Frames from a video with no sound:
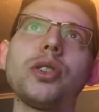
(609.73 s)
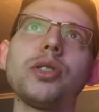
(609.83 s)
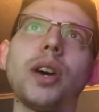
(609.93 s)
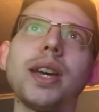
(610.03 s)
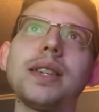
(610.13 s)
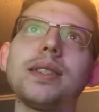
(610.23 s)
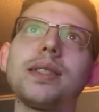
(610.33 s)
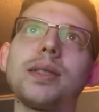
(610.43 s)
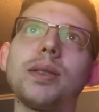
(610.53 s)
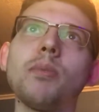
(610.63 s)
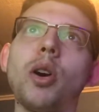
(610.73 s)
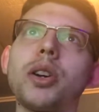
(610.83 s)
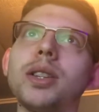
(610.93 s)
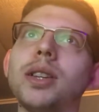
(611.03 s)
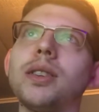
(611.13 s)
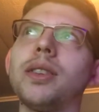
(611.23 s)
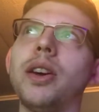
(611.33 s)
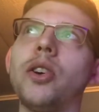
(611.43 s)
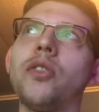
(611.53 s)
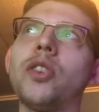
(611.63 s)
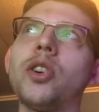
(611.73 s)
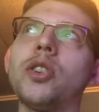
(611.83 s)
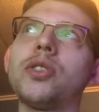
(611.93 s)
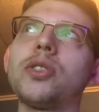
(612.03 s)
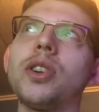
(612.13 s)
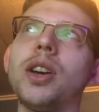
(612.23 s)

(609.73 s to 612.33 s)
So I guess he marketed it there first.